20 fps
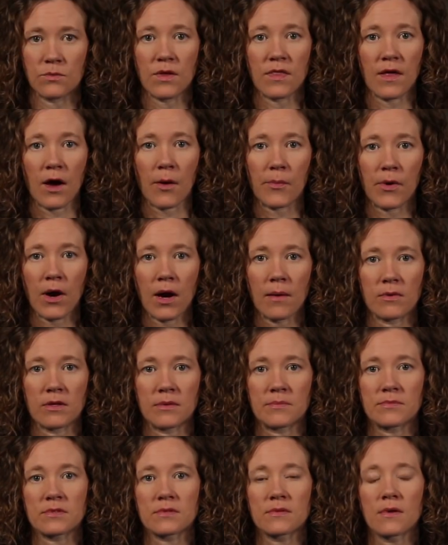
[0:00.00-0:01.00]
without
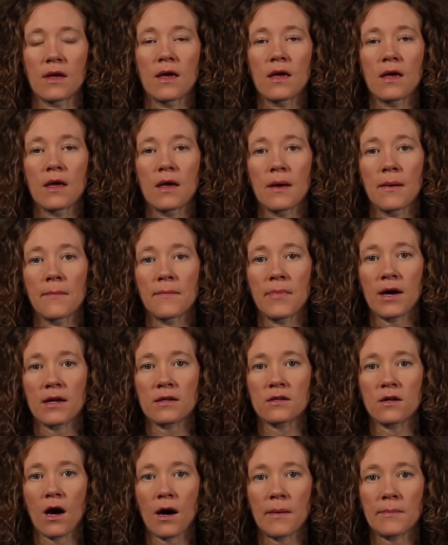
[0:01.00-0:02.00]
problems,
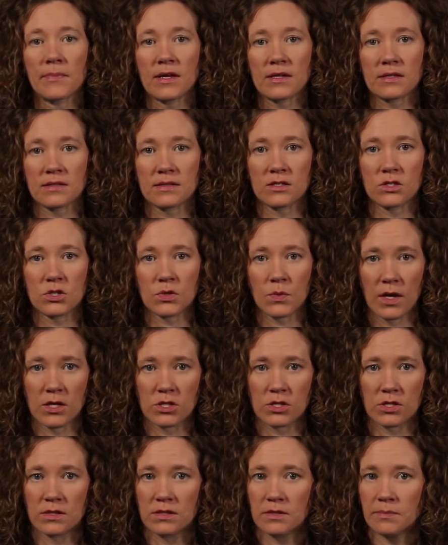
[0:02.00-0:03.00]
but complex
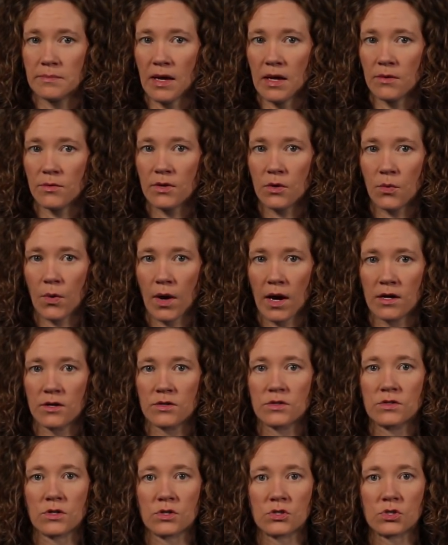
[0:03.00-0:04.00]
situations may require
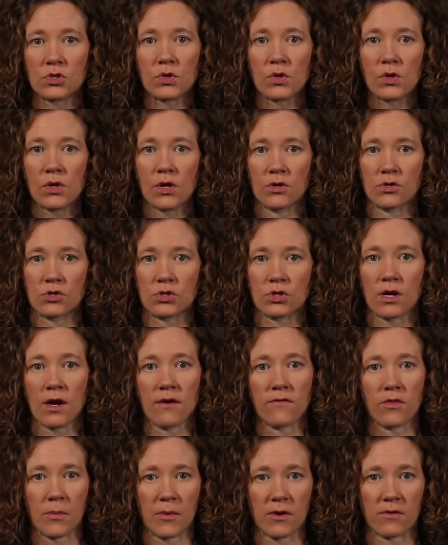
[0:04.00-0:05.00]
surgical closure
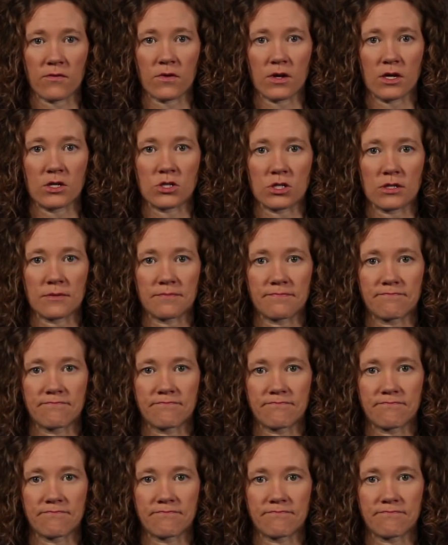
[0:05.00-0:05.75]
of the perforation.